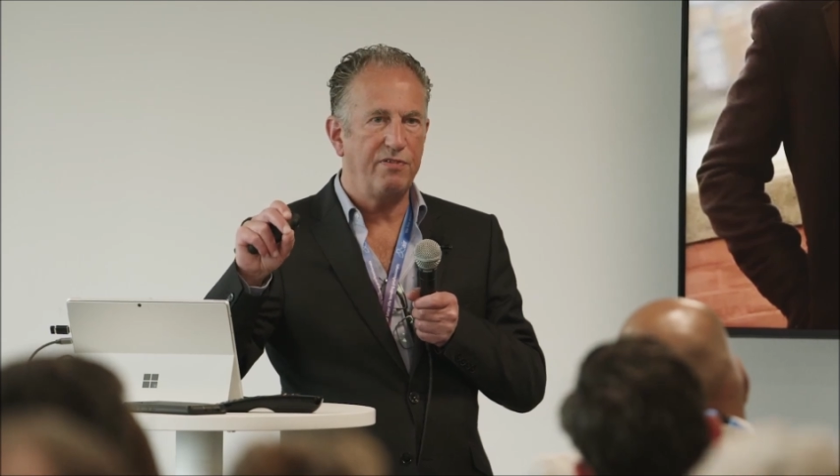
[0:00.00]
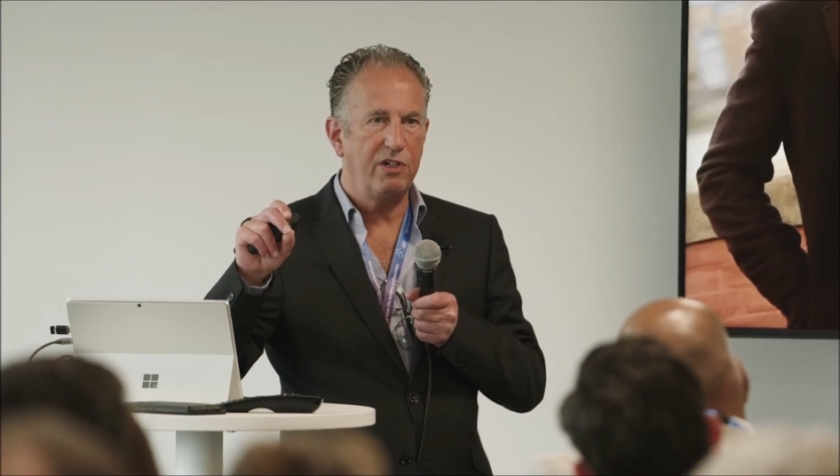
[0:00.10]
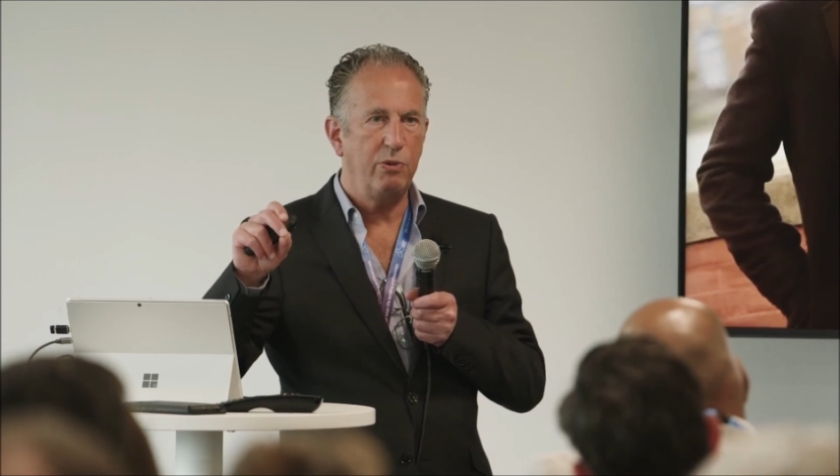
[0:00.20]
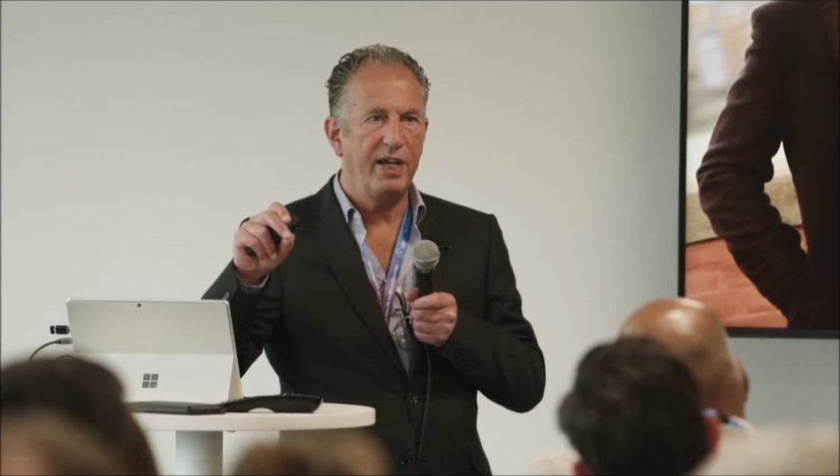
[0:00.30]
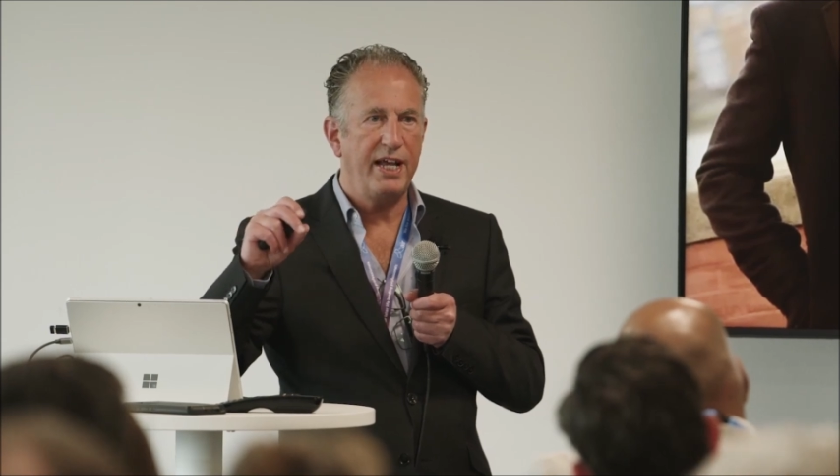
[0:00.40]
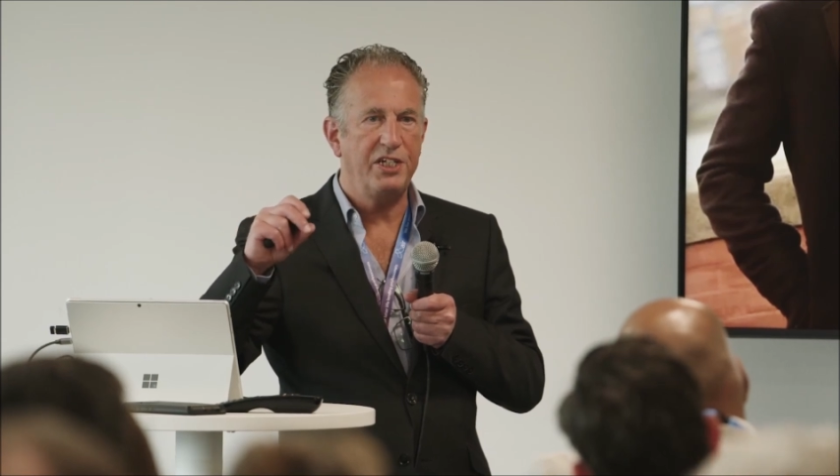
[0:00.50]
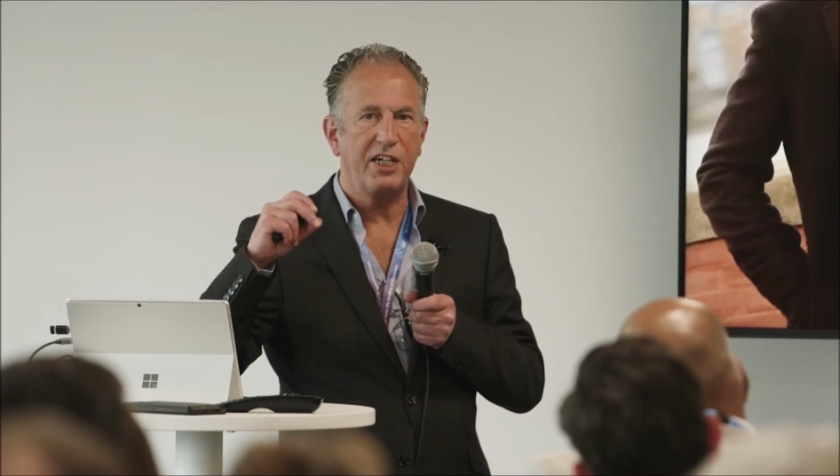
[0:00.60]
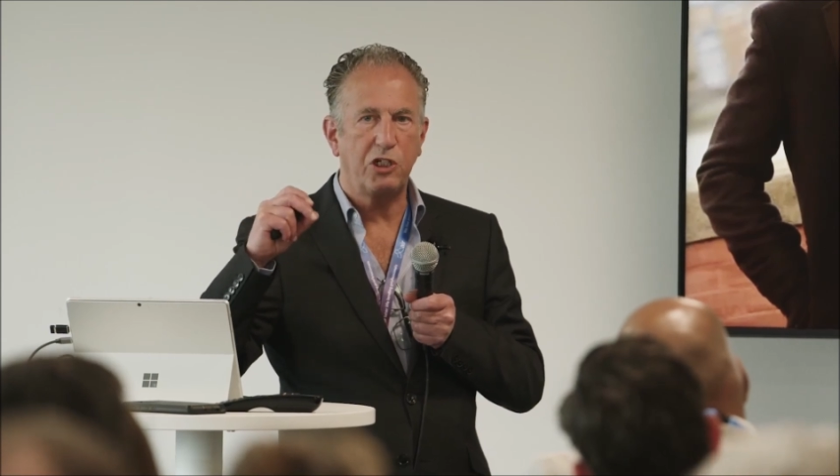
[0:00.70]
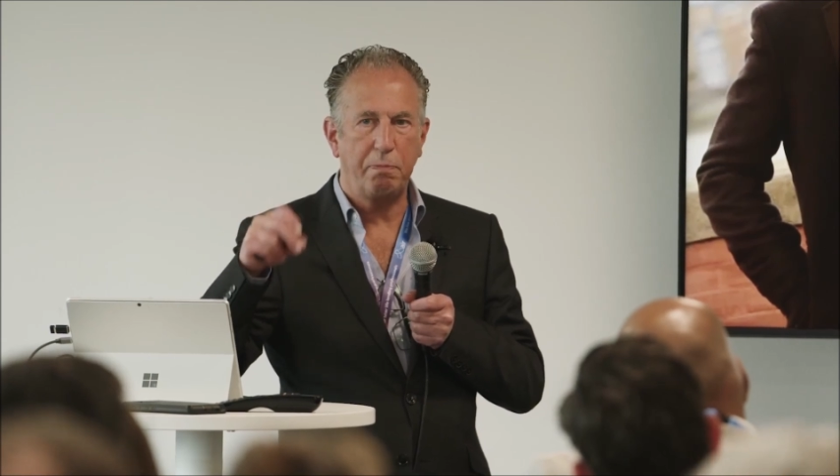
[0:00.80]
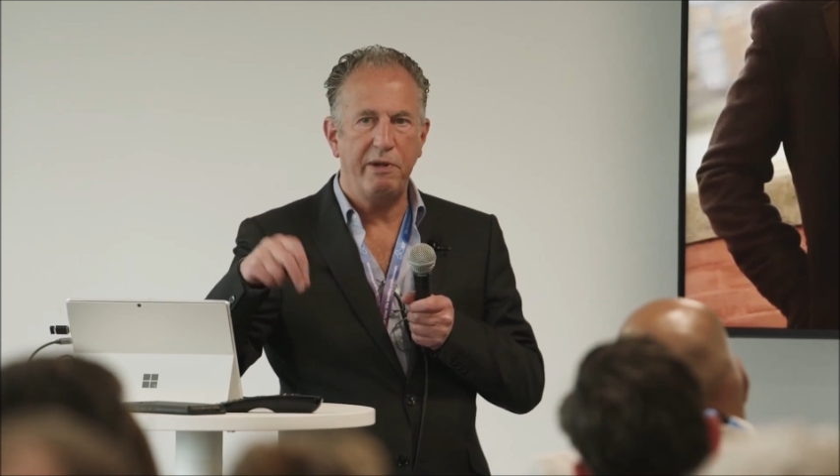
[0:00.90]
you is
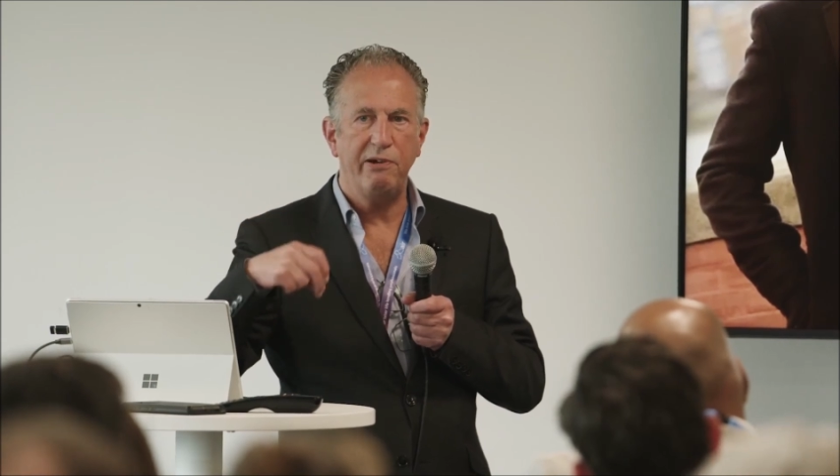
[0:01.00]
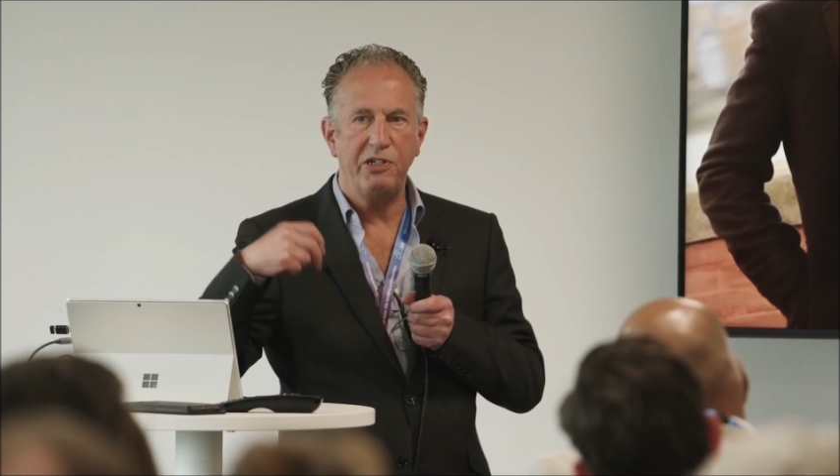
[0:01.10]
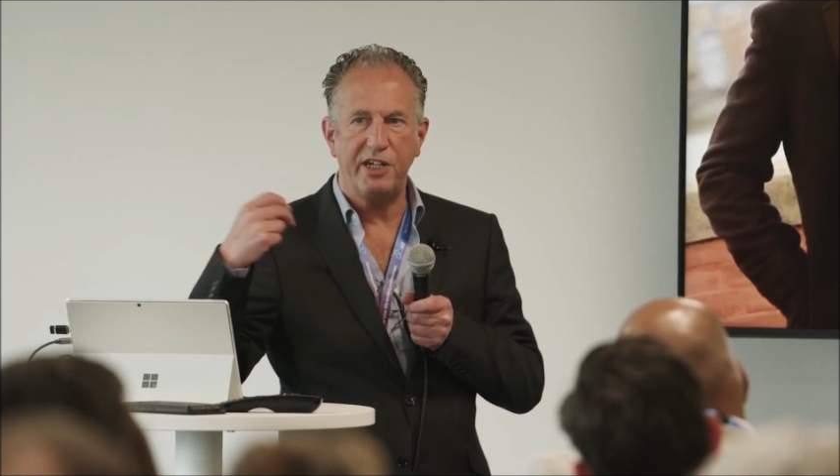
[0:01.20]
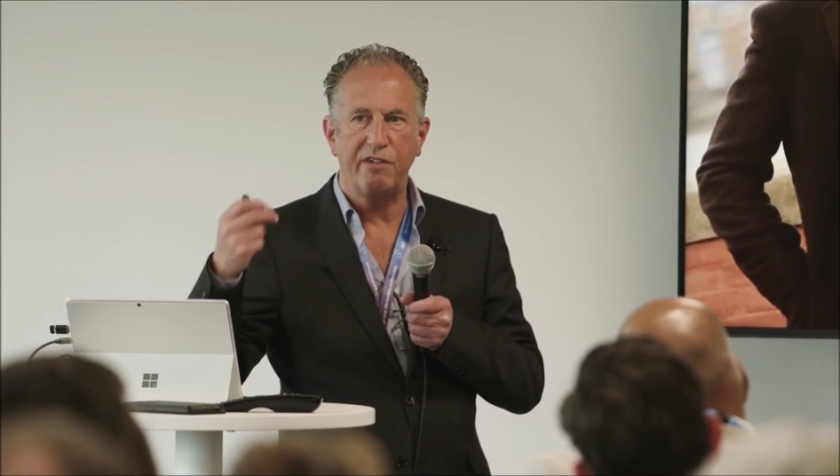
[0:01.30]
experiencing